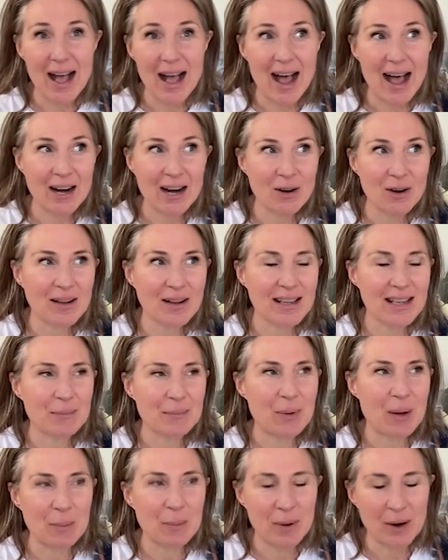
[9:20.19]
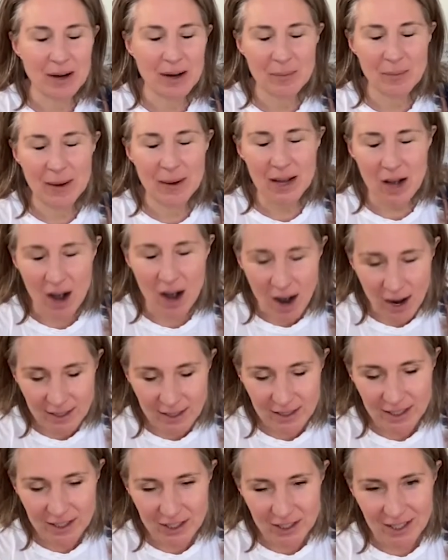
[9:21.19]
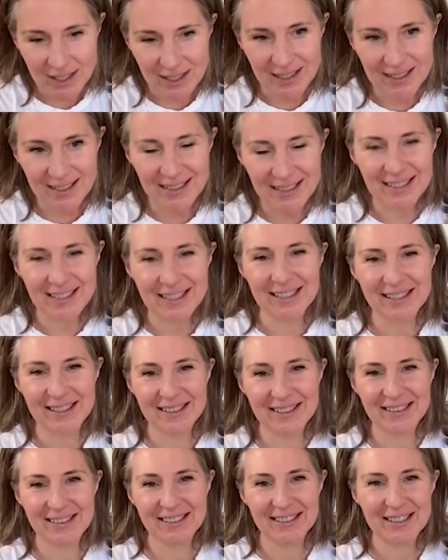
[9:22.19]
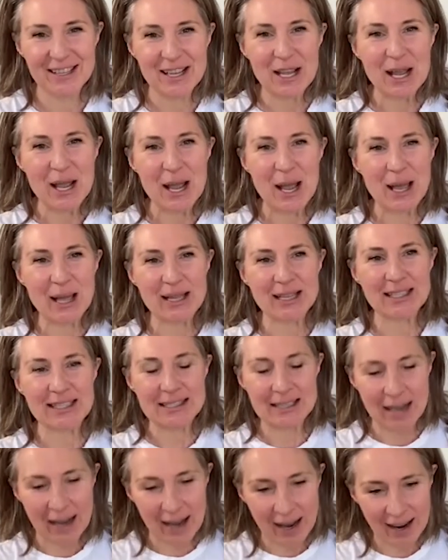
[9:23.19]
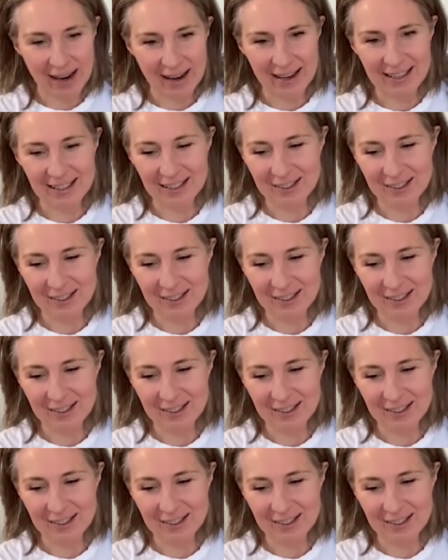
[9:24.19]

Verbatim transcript: I don't get bombarded by oxygen you know, and die.